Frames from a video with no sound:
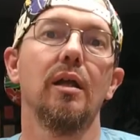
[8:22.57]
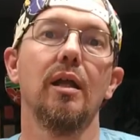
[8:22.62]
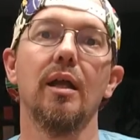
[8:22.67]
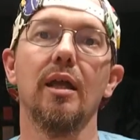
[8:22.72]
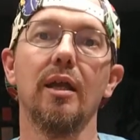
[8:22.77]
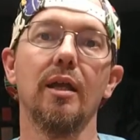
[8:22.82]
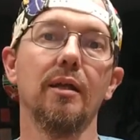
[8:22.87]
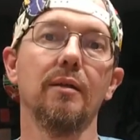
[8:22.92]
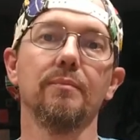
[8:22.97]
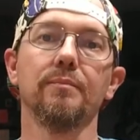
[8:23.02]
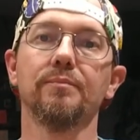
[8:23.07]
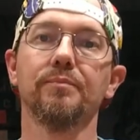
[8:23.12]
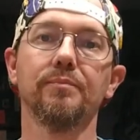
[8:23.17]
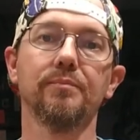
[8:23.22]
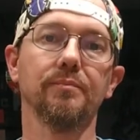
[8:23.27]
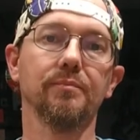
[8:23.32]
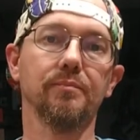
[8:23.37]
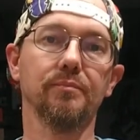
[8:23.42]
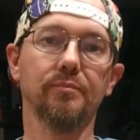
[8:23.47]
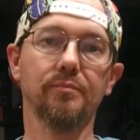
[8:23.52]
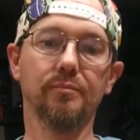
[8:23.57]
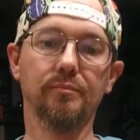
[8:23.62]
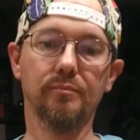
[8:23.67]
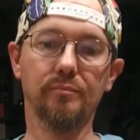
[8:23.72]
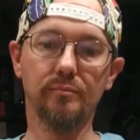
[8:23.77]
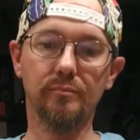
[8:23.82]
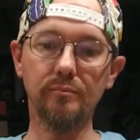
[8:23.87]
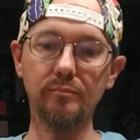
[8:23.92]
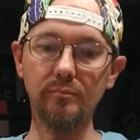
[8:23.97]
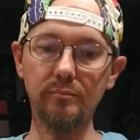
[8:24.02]
And,
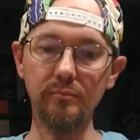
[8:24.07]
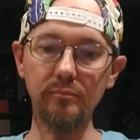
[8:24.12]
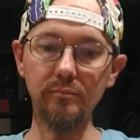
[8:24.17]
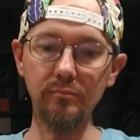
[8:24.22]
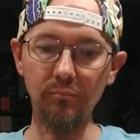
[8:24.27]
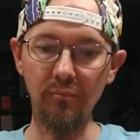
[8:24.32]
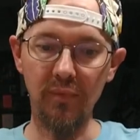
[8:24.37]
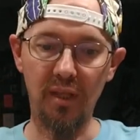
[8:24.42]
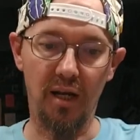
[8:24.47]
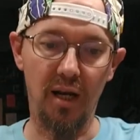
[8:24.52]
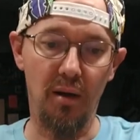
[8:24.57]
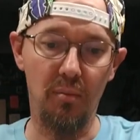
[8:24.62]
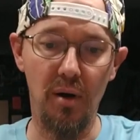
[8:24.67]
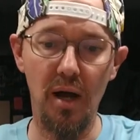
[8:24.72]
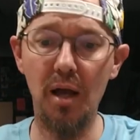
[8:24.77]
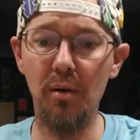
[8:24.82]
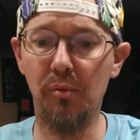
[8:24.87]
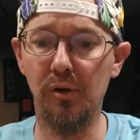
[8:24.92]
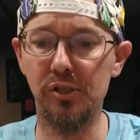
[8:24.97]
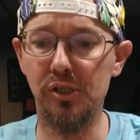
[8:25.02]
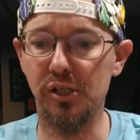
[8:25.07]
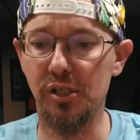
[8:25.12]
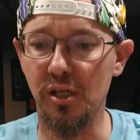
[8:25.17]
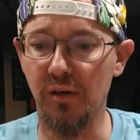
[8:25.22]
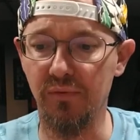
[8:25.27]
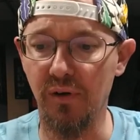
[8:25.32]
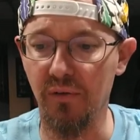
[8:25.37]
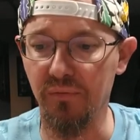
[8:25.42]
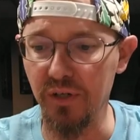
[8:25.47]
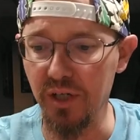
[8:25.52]
and I buy a bunch of
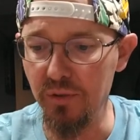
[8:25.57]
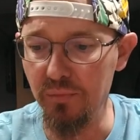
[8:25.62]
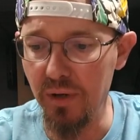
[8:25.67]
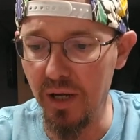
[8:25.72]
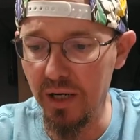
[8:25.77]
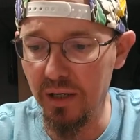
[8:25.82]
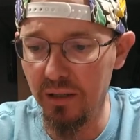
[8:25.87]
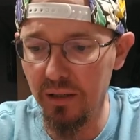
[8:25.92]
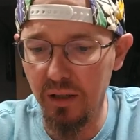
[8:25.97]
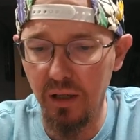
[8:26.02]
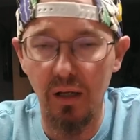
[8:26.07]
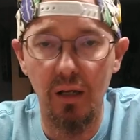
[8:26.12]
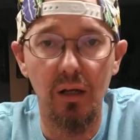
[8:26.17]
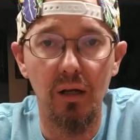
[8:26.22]
stuff off eBay